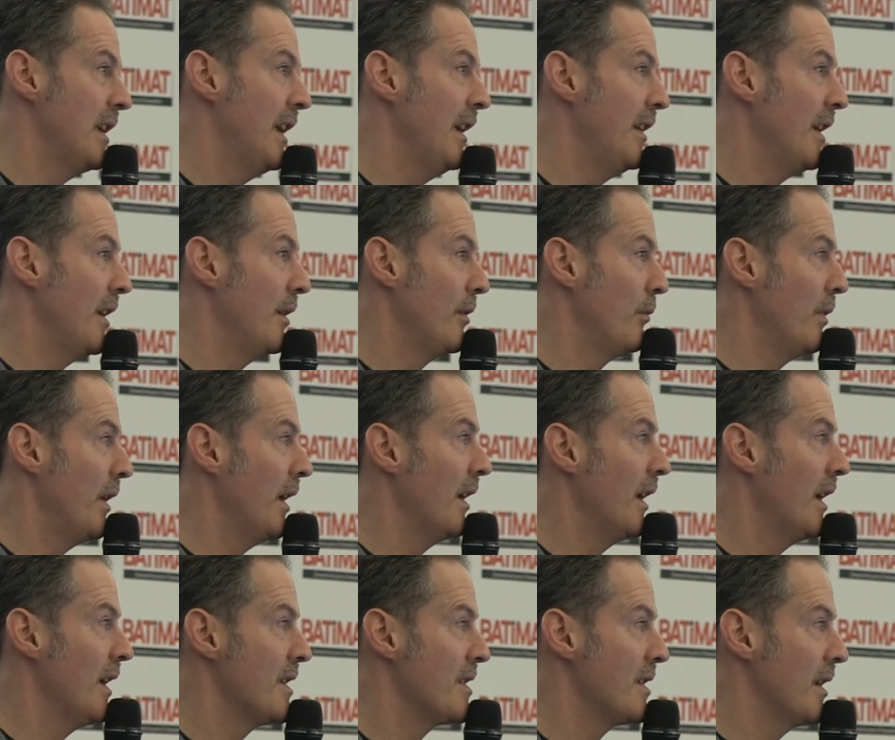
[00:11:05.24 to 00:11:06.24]
and then
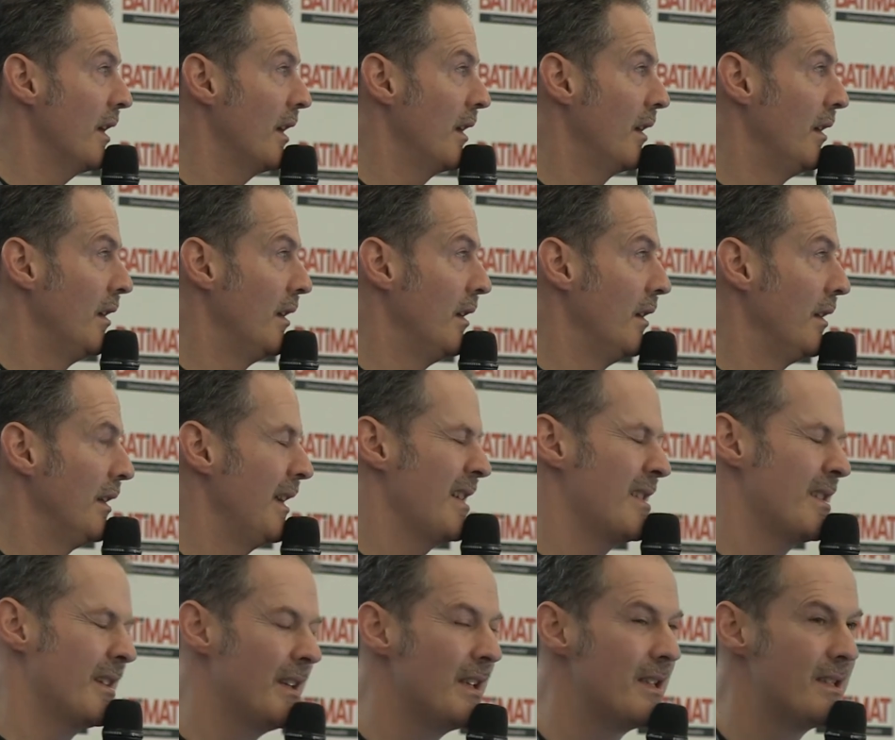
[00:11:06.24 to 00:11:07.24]
realizing, yes,
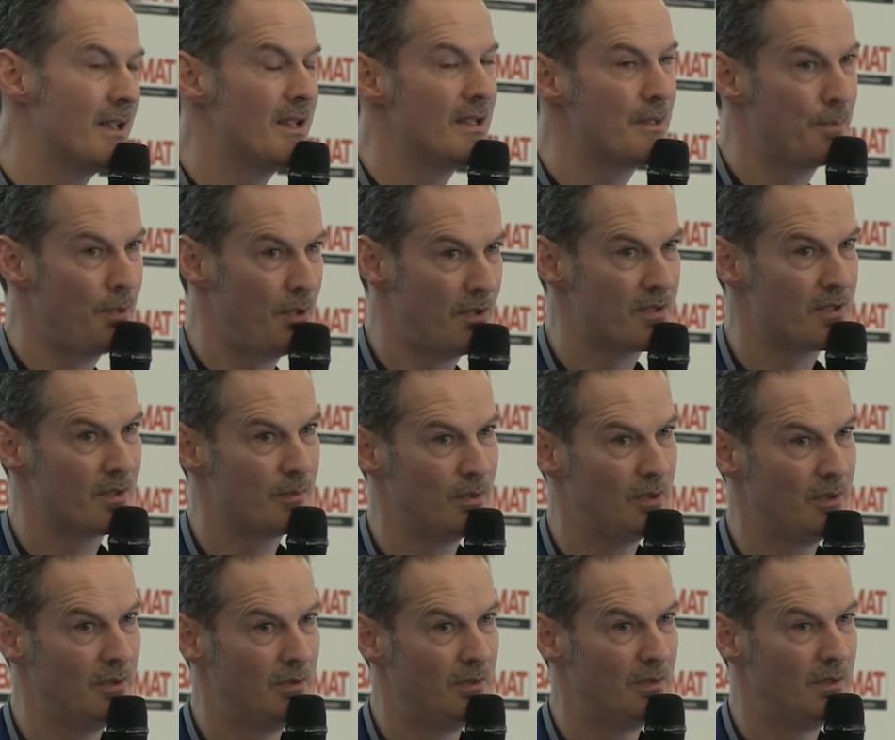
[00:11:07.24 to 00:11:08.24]
this is
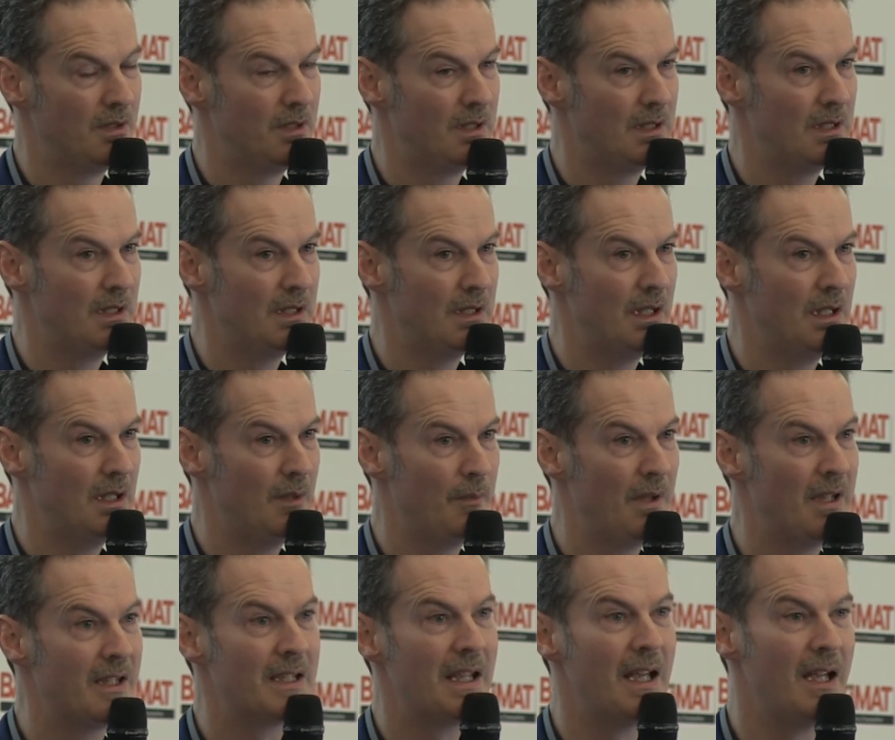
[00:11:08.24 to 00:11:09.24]
possible,
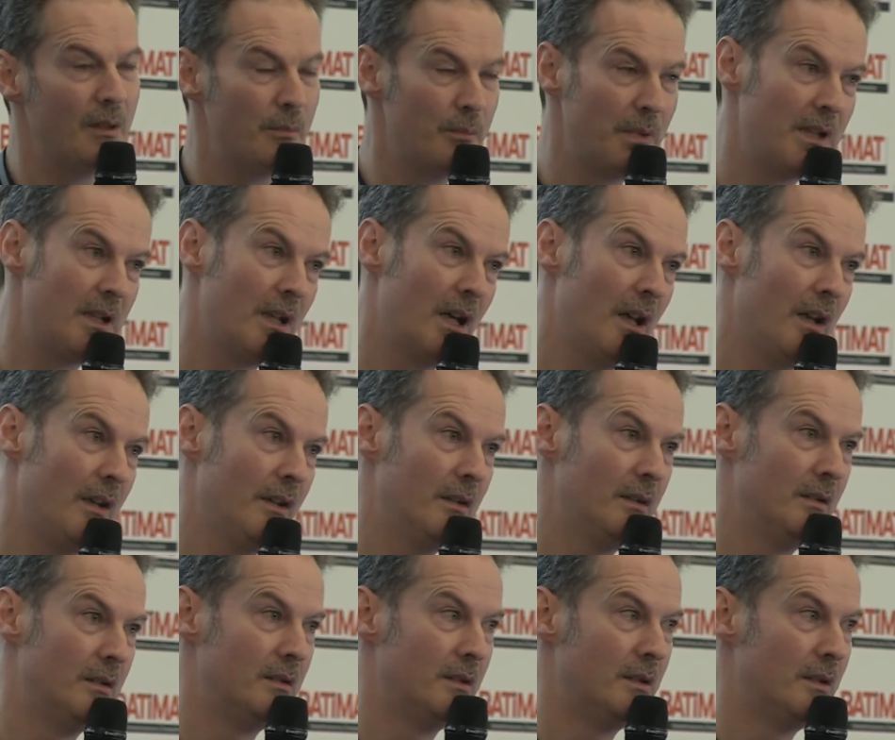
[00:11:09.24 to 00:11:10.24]
it can be done,
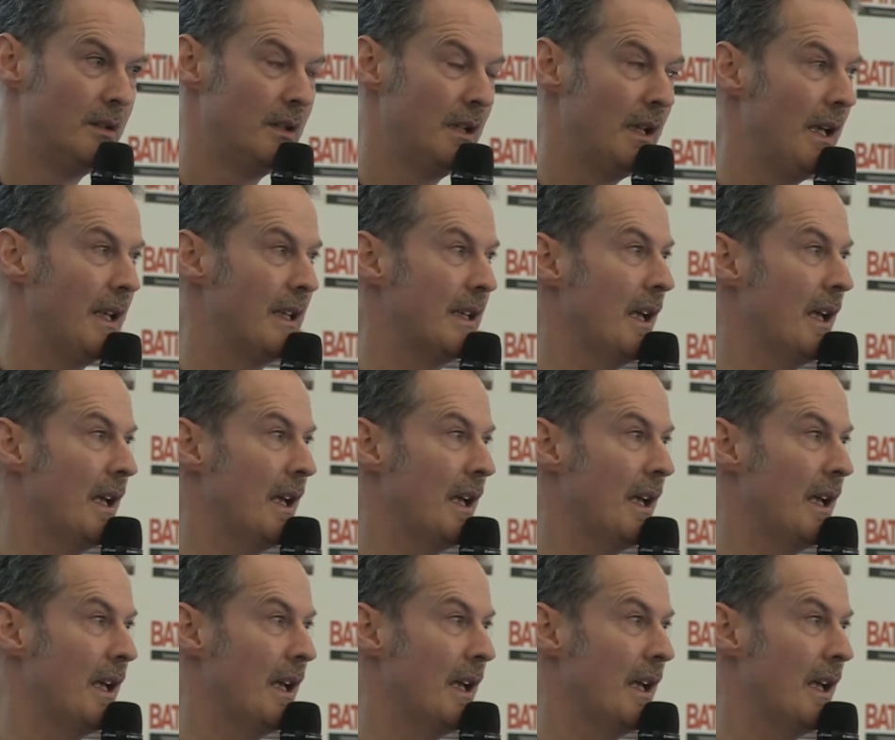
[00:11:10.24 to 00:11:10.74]
the